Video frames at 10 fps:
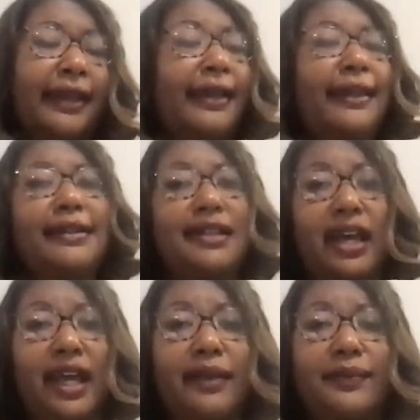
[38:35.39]
and at
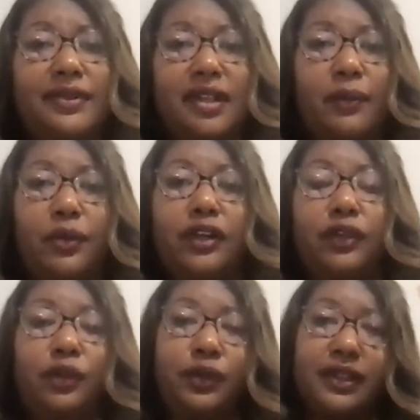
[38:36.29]
times someone
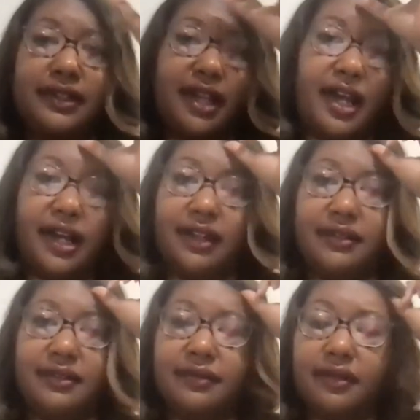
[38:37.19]
who is not.
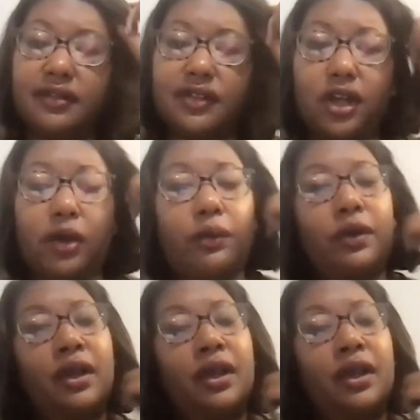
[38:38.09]
So